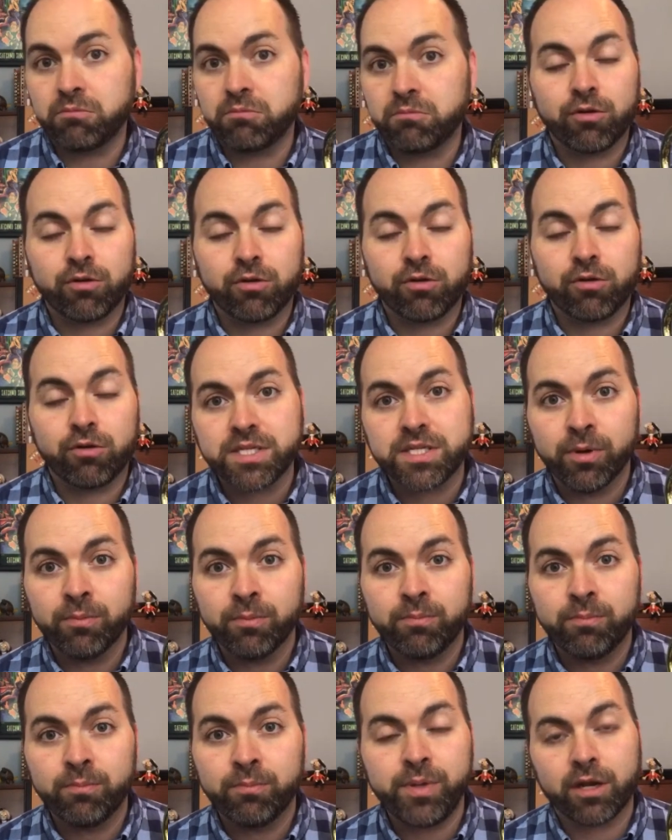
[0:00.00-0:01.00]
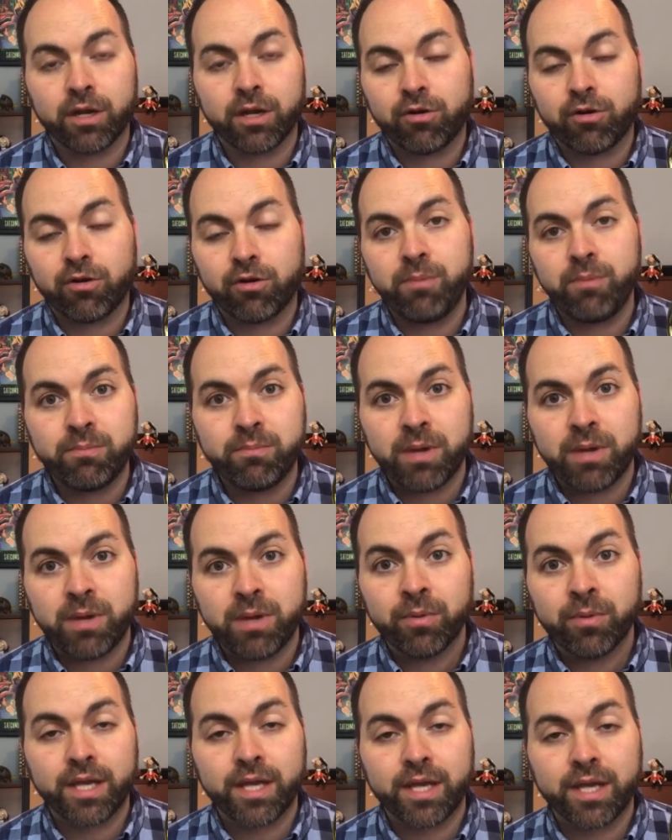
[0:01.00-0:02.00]
a great example, being a great band
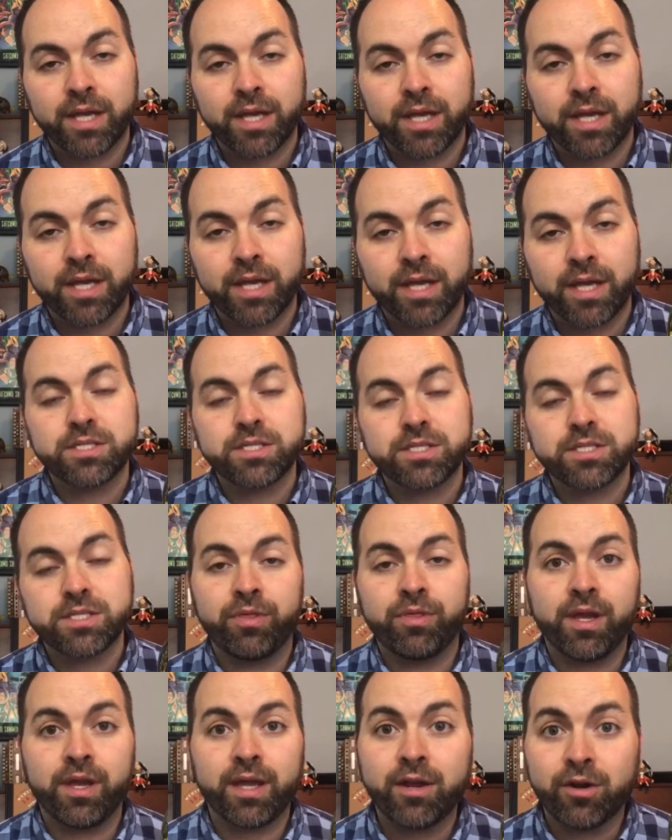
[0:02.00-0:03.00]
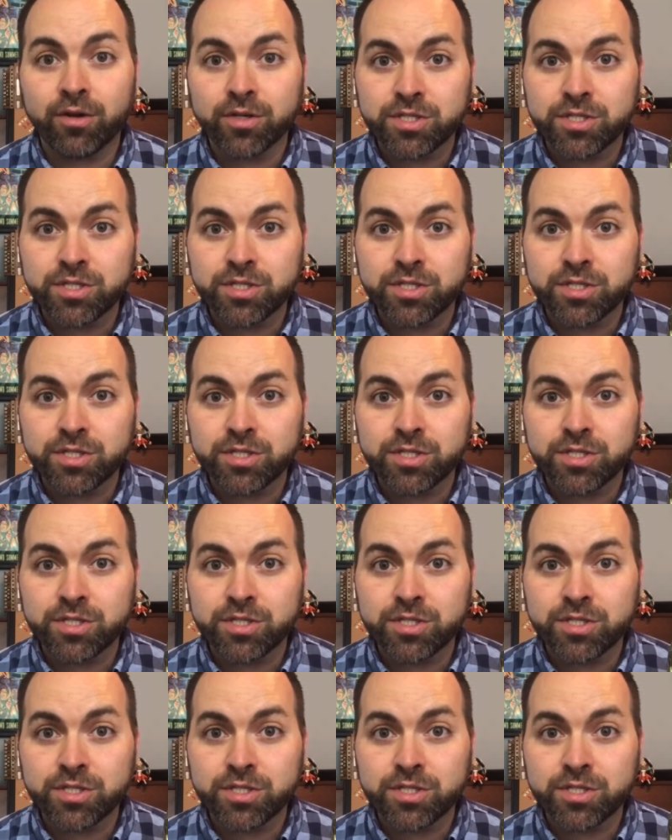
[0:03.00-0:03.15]
member, that's the number one thing.